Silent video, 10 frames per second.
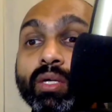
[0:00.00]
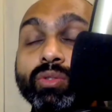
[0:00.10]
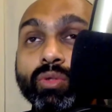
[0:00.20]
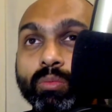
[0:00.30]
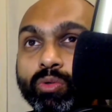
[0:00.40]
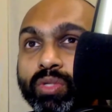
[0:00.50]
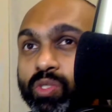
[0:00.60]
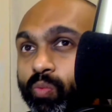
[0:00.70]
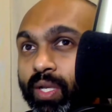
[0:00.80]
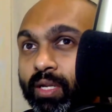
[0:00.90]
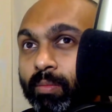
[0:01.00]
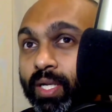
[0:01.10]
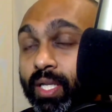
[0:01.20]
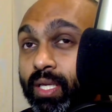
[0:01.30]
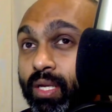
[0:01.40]
To remove this
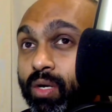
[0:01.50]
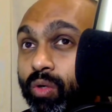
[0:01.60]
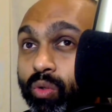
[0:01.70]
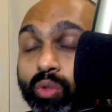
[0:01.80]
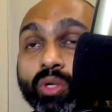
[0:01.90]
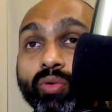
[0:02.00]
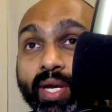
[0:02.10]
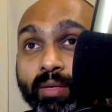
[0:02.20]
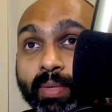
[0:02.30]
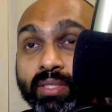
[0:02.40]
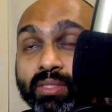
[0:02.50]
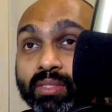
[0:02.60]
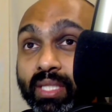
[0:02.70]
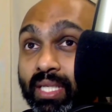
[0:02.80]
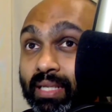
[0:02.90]
vulnerability, Google recommends
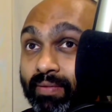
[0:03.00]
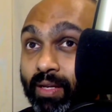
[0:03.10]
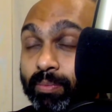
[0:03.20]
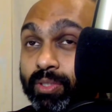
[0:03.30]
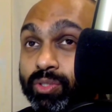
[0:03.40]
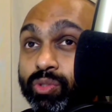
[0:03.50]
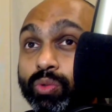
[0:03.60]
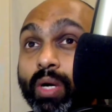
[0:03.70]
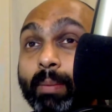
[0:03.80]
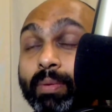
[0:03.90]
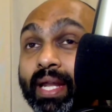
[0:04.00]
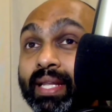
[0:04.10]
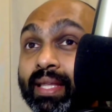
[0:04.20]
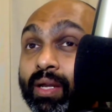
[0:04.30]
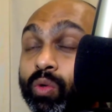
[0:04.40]
the developers to update
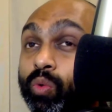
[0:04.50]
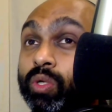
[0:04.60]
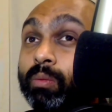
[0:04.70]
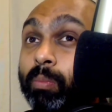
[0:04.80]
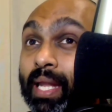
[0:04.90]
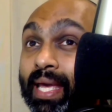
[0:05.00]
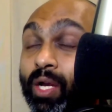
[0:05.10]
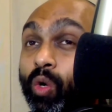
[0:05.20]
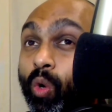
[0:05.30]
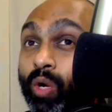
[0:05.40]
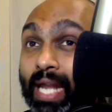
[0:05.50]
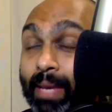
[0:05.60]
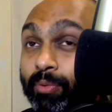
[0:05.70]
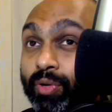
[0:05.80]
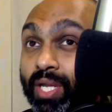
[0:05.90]
their Google Play Core
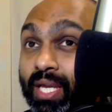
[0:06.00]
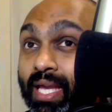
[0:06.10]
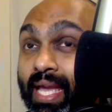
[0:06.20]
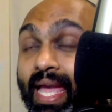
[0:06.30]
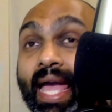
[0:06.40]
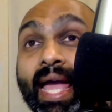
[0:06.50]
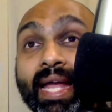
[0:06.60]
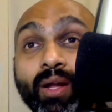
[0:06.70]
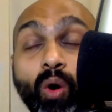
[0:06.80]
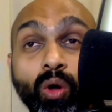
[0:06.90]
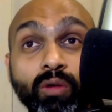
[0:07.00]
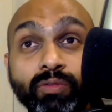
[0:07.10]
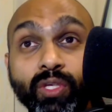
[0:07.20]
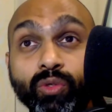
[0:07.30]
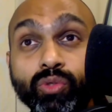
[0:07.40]
Library and all of
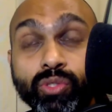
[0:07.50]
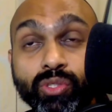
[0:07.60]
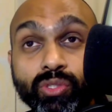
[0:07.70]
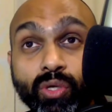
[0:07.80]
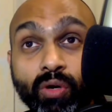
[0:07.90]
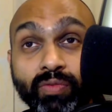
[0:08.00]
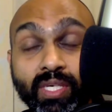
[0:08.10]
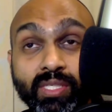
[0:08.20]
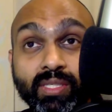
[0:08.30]
the users of these